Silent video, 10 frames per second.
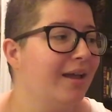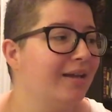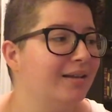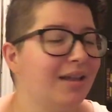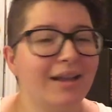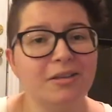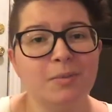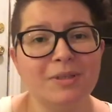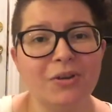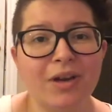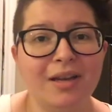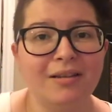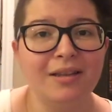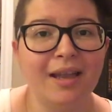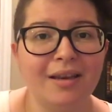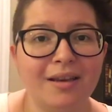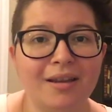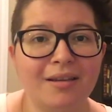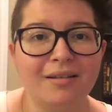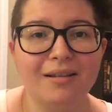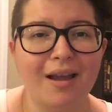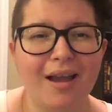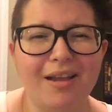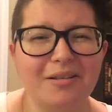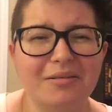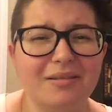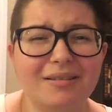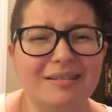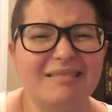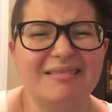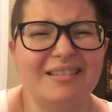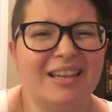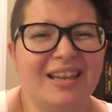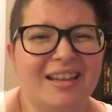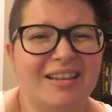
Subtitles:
yeah, it just wasn't great. The ending, meh.